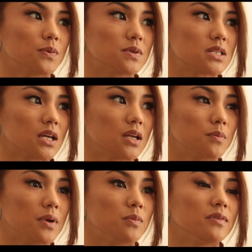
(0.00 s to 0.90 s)
It was like,
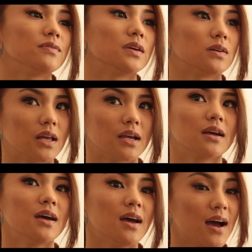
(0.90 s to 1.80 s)
it made me feel like
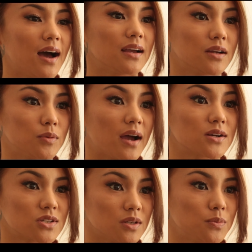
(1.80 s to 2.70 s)
I could
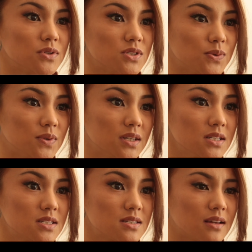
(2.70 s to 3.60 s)
actually pursue
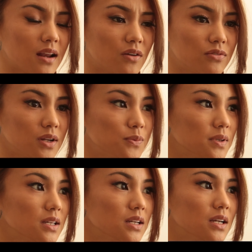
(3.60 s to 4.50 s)
this and have fun
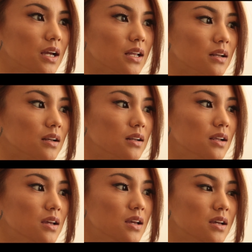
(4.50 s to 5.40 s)
with it, and
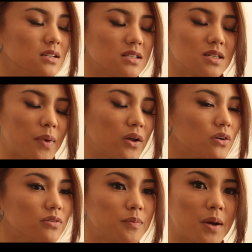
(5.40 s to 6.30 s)
it doesn't
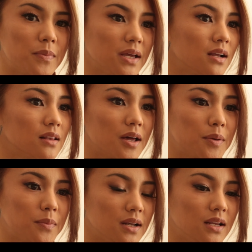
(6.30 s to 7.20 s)
matter if I'm not making a lot
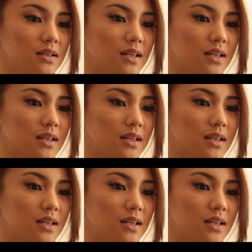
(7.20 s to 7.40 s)
of money.